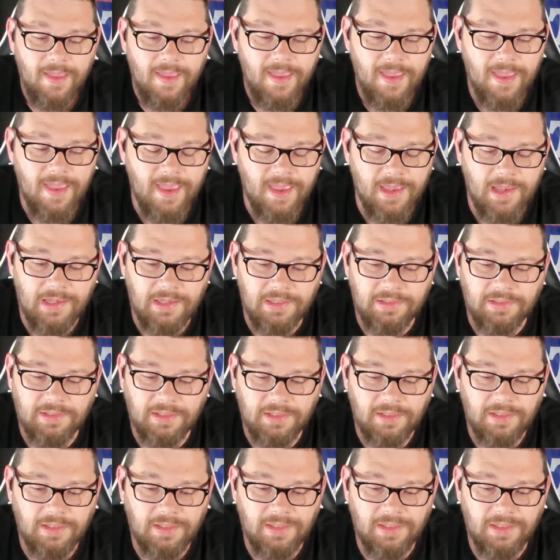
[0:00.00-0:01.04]
And
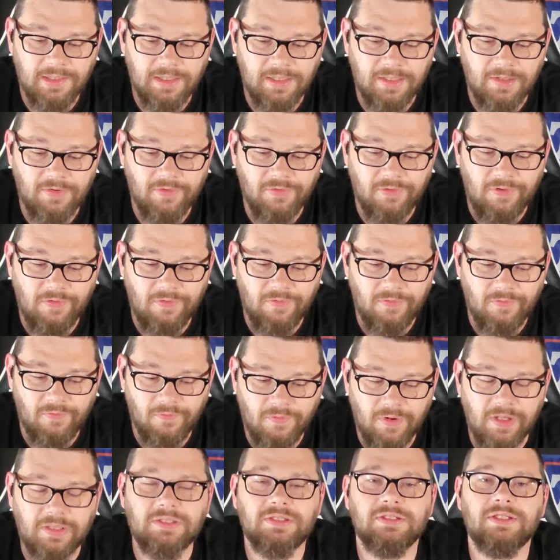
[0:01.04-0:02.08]
what